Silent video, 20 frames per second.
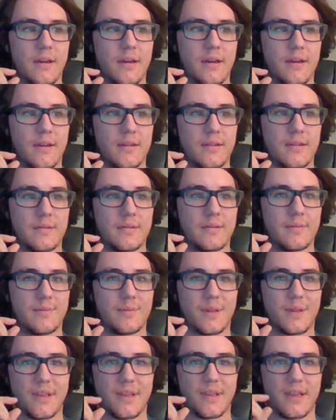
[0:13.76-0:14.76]
I could
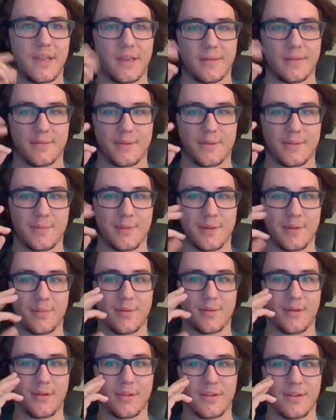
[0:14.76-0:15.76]
play games with my
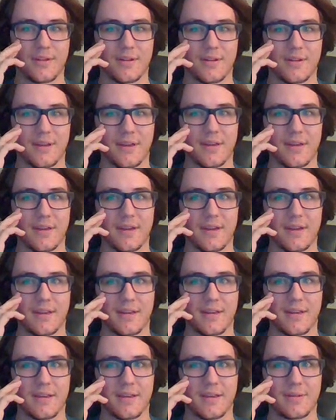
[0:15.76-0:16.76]
brother,
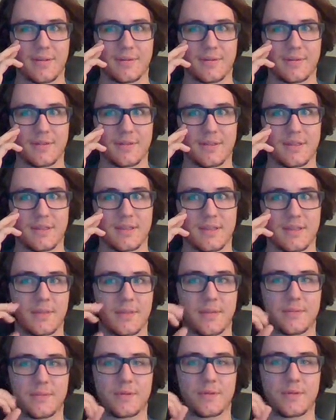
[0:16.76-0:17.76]
and it was
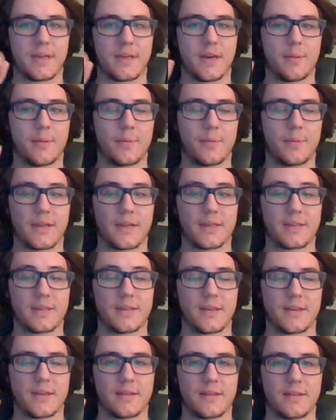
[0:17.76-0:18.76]
sometimes really complex
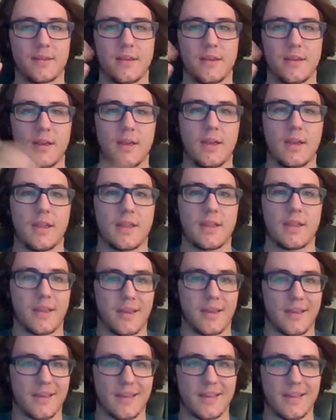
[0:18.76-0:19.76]
things
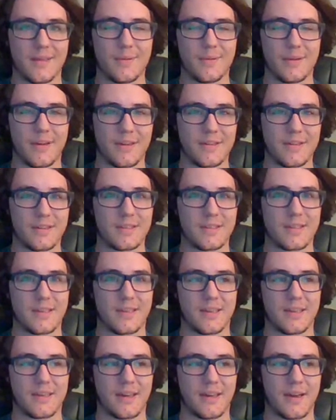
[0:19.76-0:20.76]
that he would
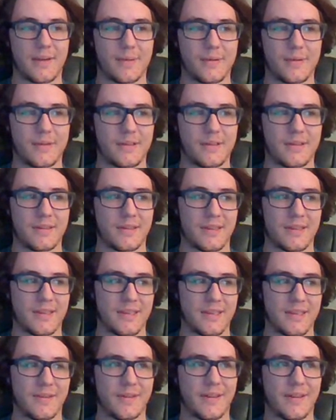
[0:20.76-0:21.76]
understand and I wouldn't, and
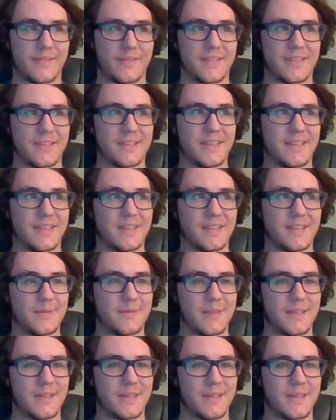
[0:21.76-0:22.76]
he would have to teach
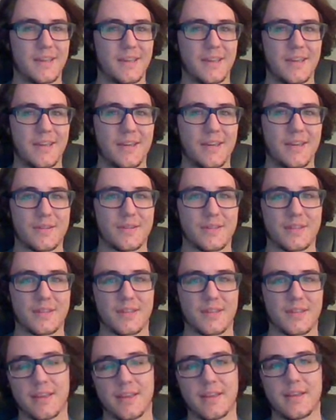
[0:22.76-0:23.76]
me, which
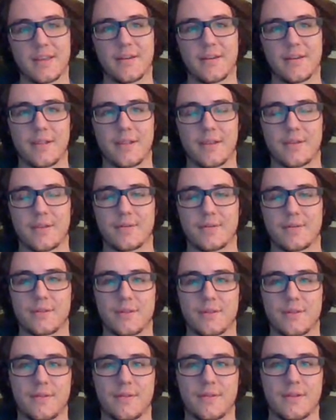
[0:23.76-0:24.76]
I thought was
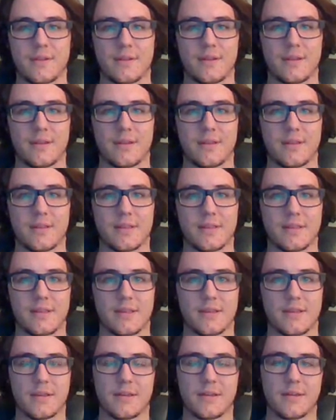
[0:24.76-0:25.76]
really fun as a